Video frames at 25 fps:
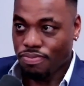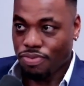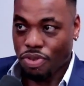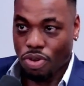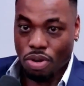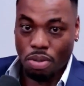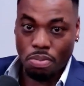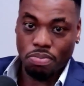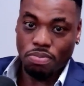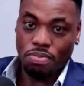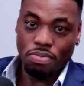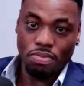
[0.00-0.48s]

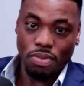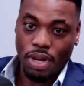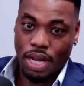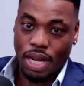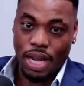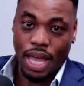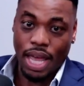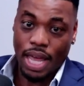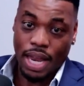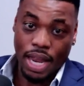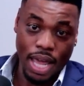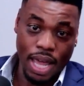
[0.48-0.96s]
for, yes.
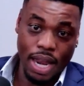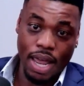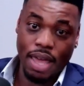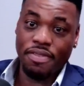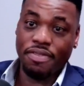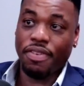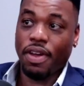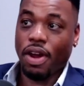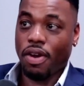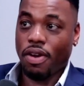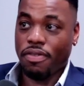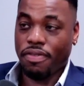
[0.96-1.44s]
in, in
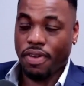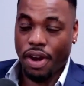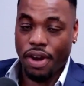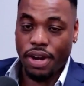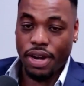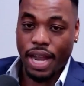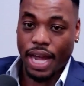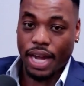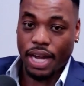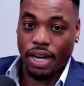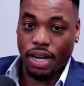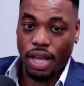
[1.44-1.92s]
a very,
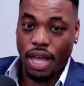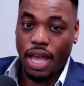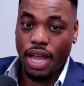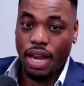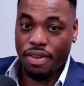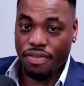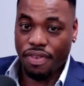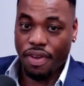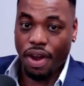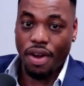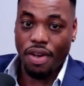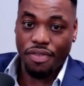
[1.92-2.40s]
very we're negative
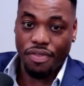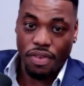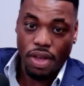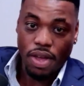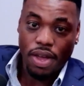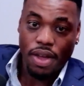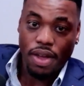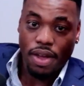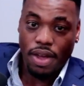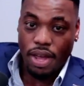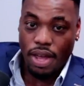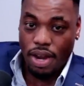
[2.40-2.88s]
in a very, in a
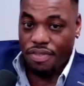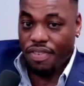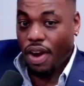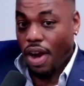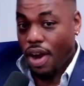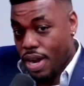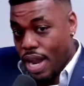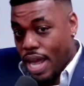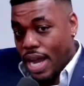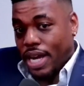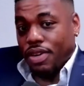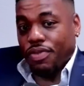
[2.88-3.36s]
very in a
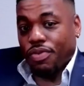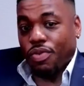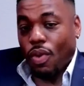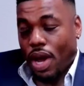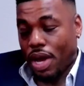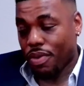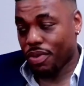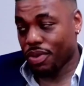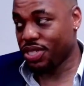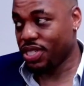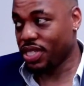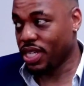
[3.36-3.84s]
very negative
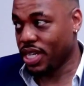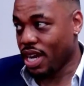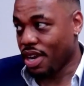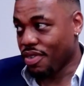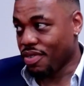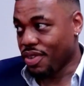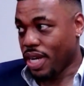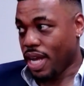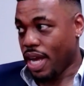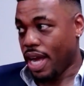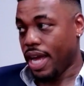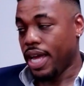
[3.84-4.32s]
way. We're seeing it
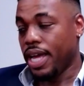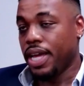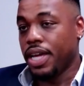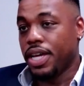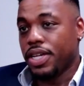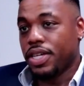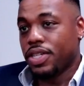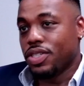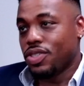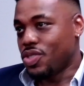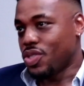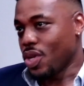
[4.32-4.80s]
every day.
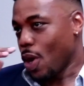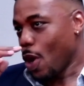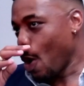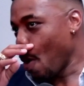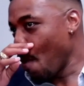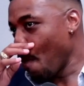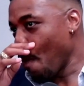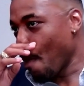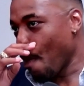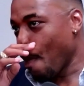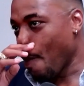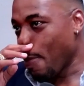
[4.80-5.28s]

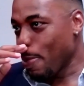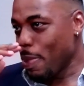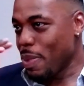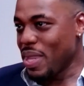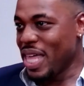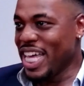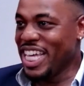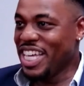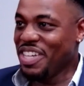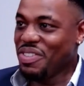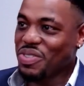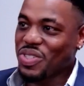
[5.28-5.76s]
So
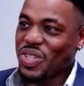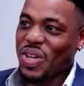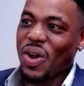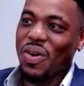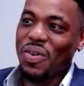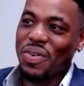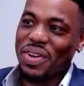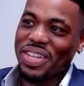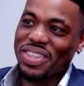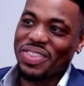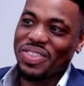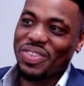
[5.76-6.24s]
he's
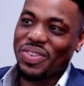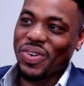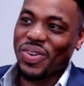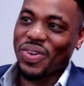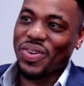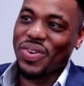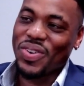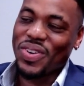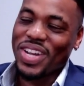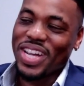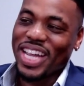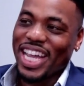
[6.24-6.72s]
going
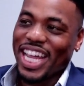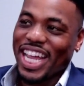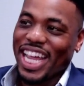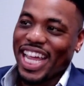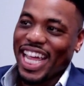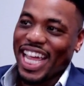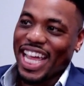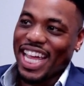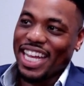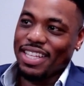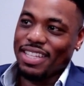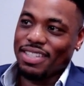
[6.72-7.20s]
through
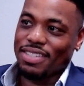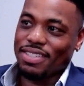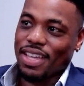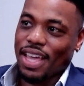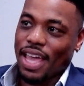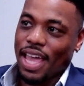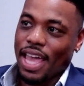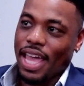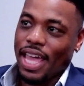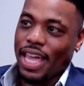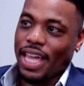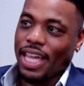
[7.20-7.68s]
and he's
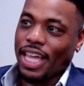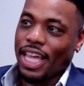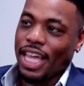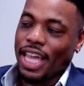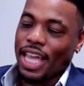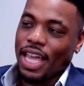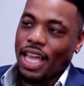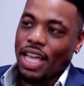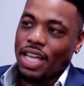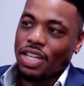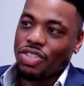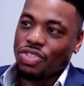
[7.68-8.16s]
saying,
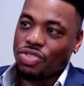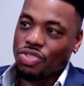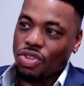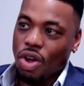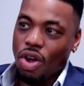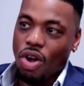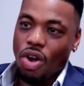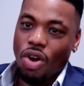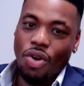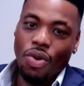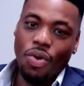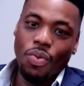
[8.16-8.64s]

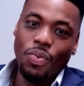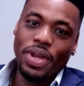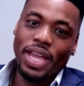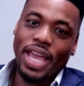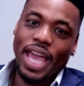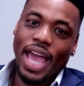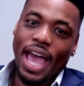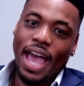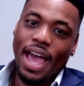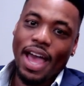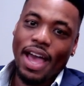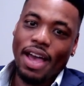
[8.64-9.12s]
so
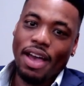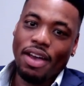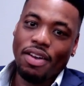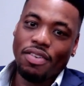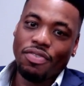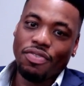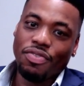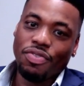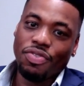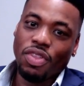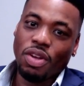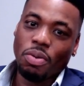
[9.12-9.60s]
we
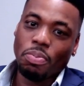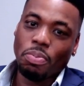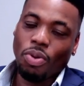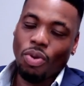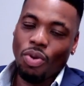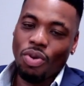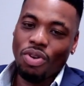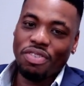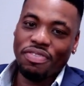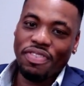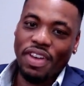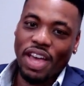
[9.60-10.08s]
have the
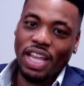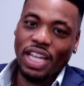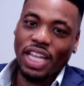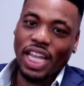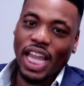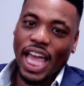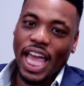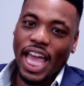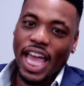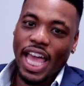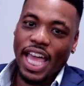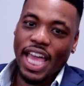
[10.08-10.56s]
Port of
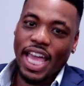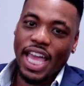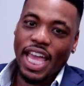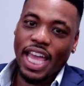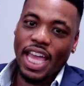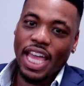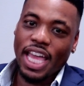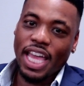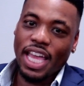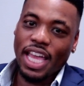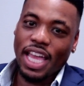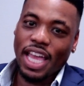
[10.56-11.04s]
L
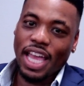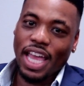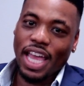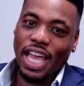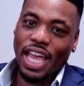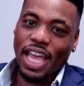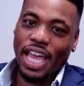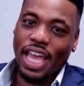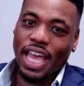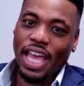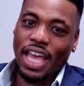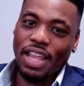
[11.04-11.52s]
A
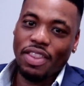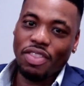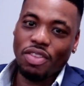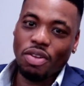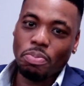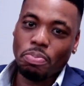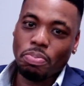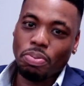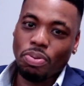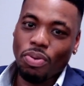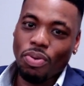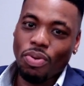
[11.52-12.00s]
and
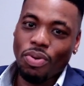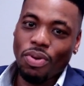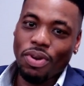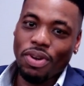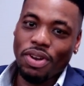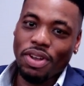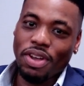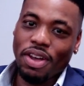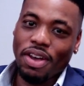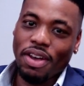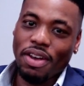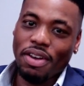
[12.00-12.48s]
the
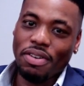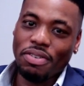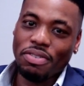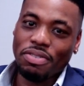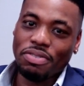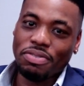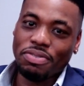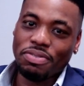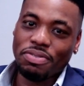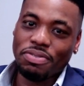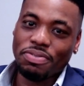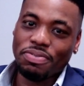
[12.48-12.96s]
Port
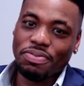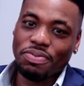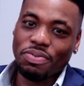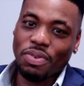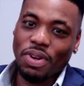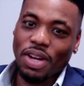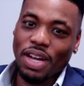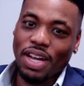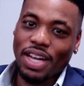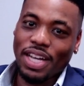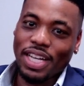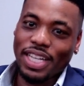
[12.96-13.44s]
of
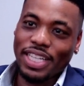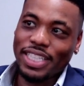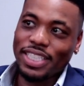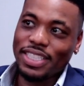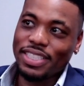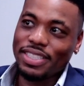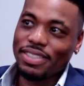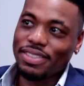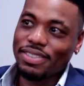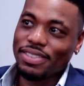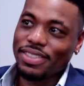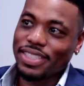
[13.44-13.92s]
uh,
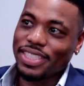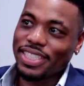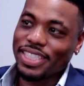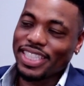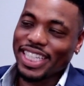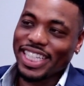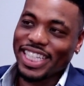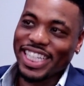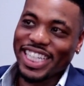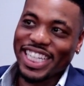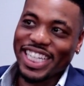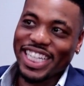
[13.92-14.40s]

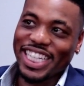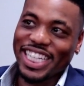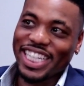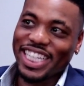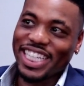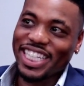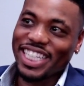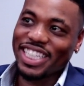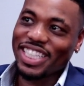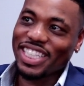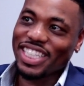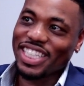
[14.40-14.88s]

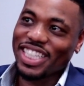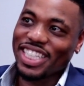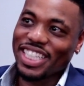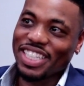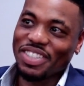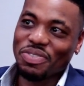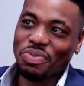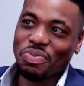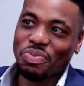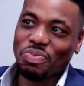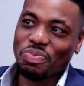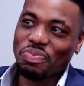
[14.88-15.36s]
uh,
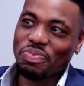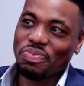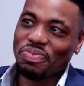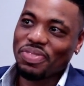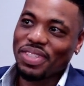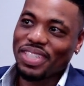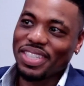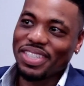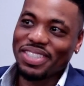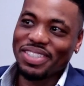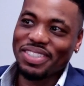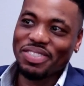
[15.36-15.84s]

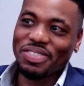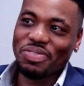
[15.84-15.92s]
uh,